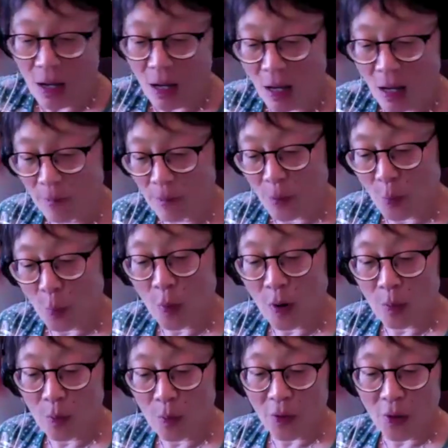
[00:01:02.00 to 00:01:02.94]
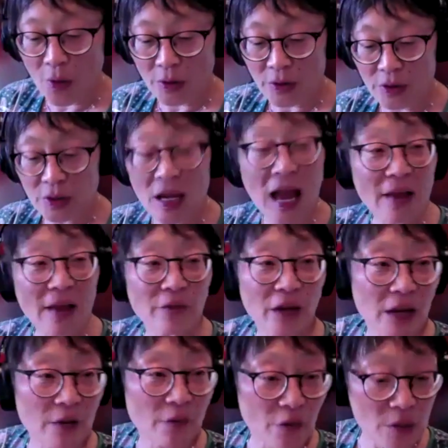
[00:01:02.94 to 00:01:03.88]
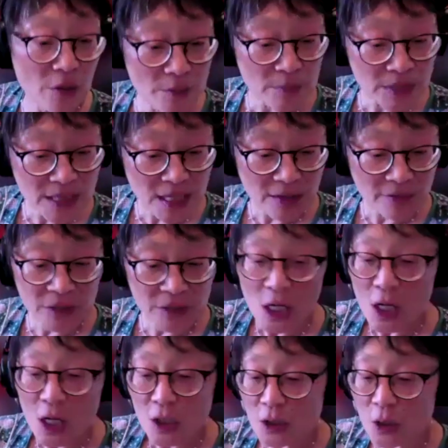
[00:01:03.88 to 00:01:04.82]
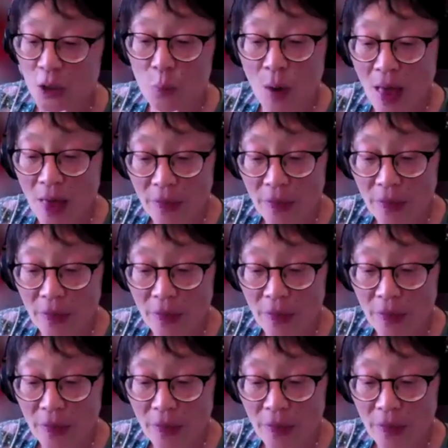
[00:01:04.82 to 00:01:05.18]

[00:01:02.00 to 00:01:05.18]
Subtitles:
the wherewithal to advocate for themselves. So